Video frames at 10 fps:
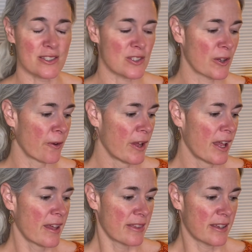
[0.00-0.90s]
So
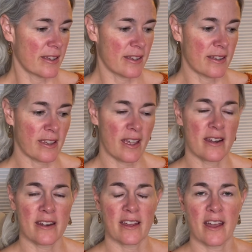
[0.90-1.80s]
the
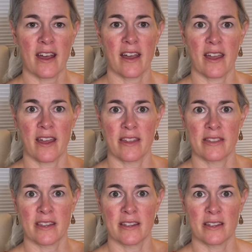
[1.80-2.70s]
Canada hat and
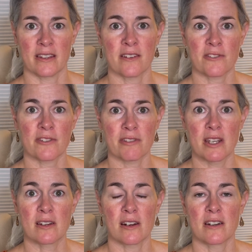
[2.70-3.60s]
the Comfort
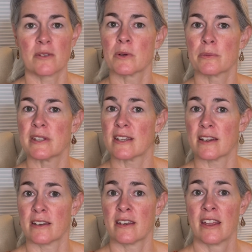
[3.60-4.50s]
Fade CARDI will be
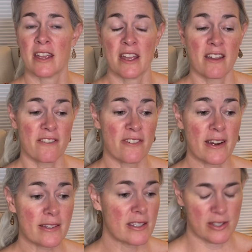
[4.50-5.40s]
done
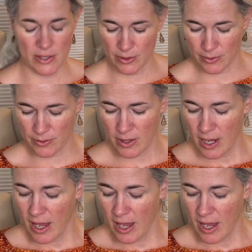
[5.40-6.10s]
fairly soon.